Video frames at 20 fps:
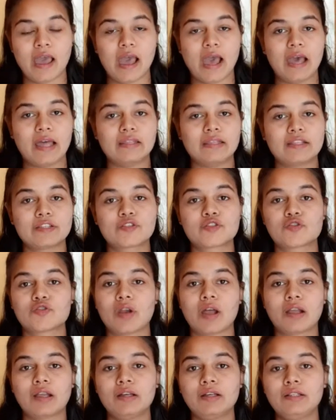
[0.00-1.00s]
And the
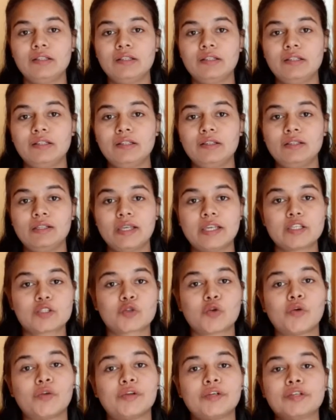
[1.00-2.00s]
struggle is
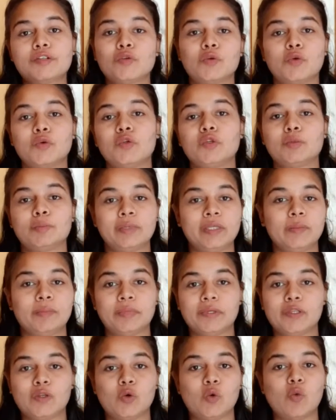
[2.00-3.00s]
already known to
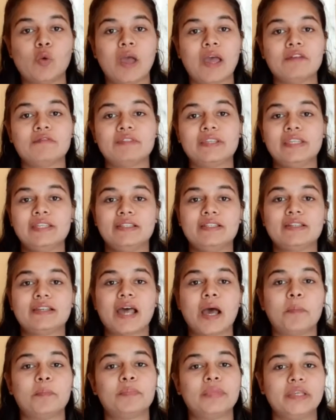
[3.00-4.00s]
people who have either
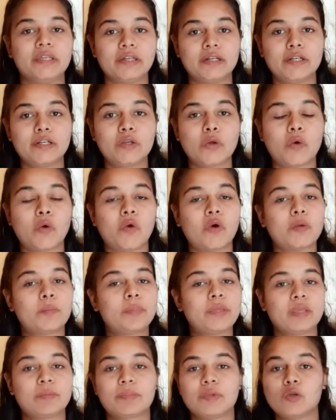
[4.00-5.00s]
appeared or
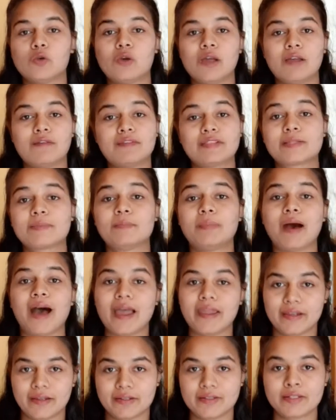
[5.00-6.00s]
people who have
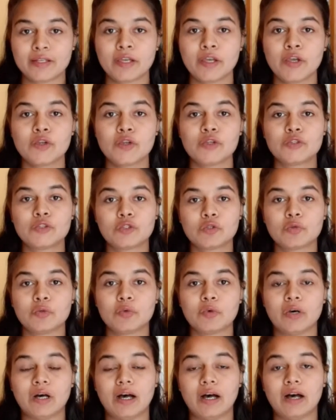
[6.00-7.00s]
aspired
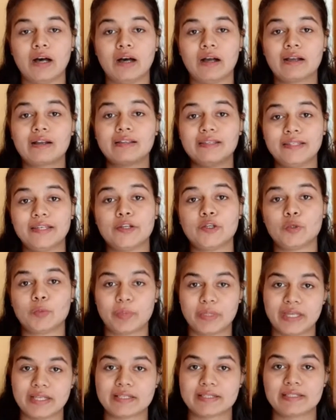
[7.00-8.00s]
to clear
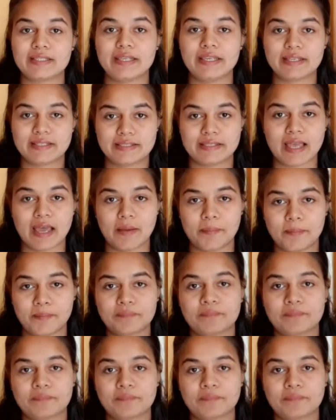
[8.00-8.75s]
UPSC exam.